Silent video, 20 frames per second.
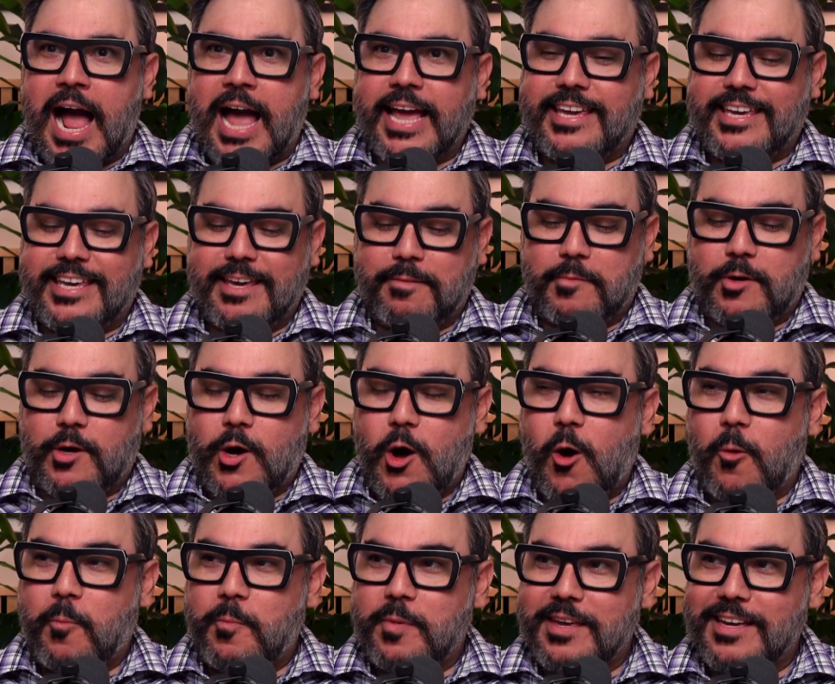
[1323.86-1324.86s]
I keep
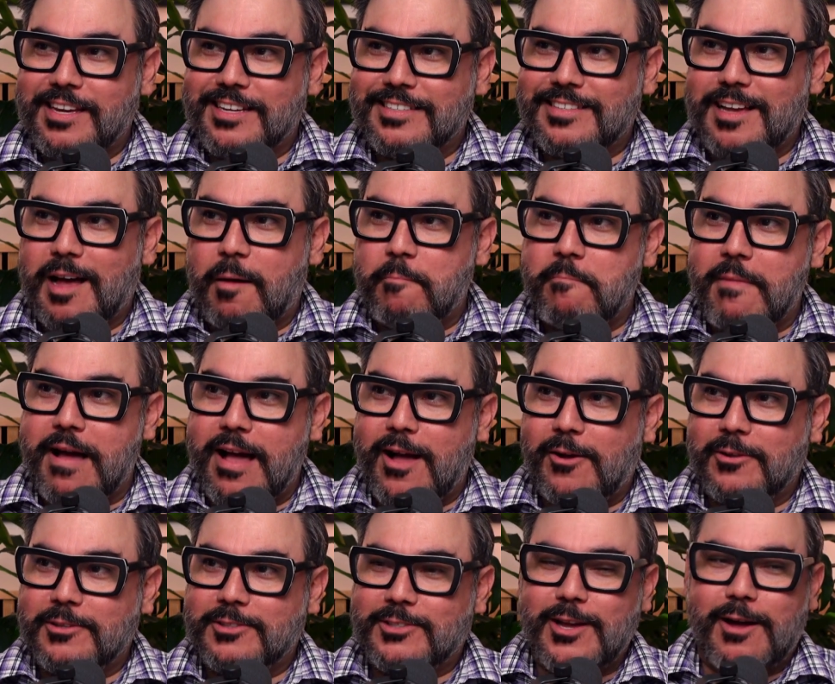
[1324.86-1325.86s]
copious
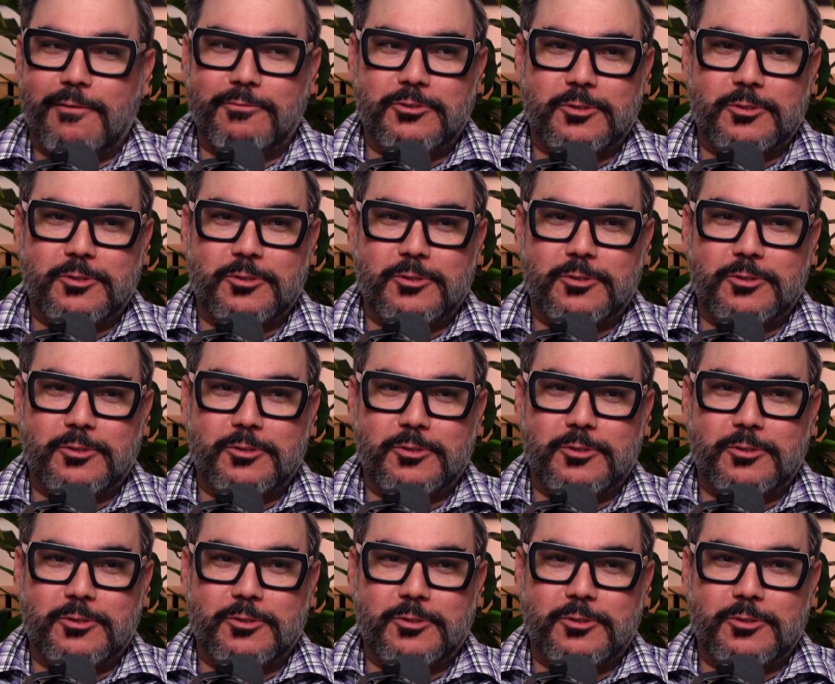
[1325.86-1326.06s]
amounts of